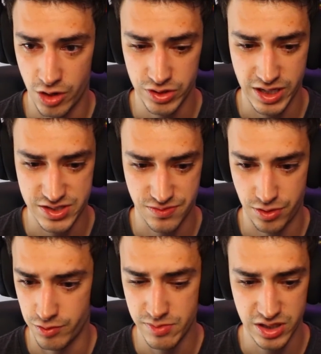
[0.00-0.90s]
I only caused
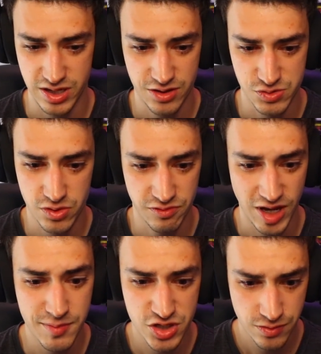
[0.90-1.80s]
$3 million worth of
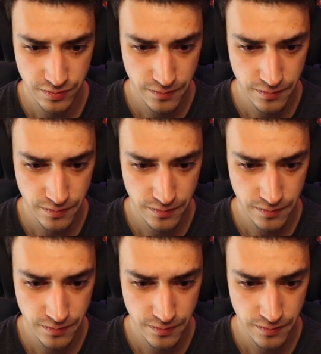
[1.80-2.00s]
damage.